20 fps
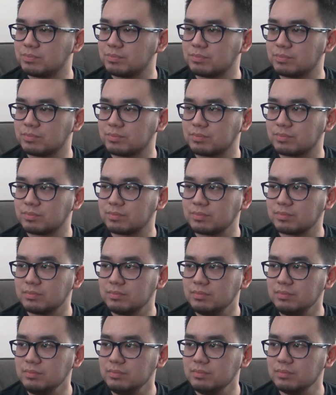
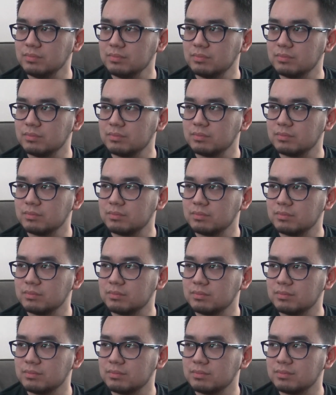
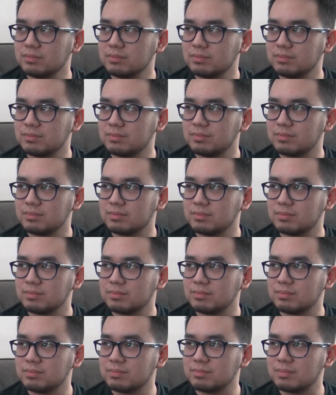
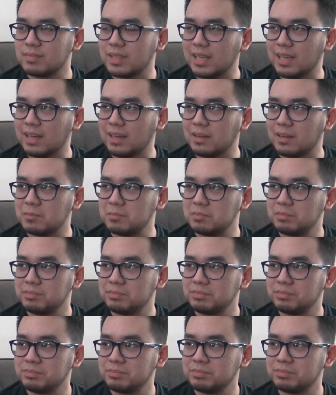
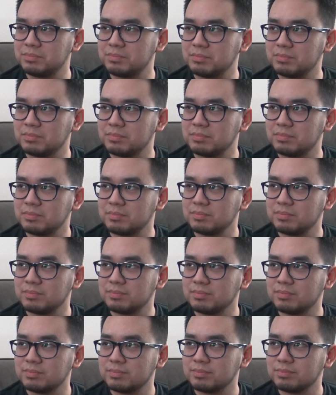
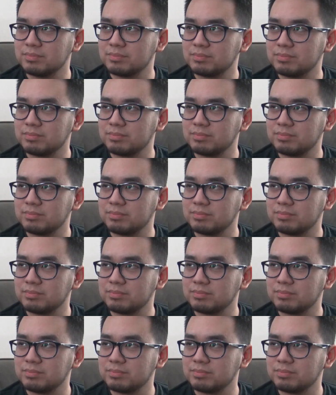(silent)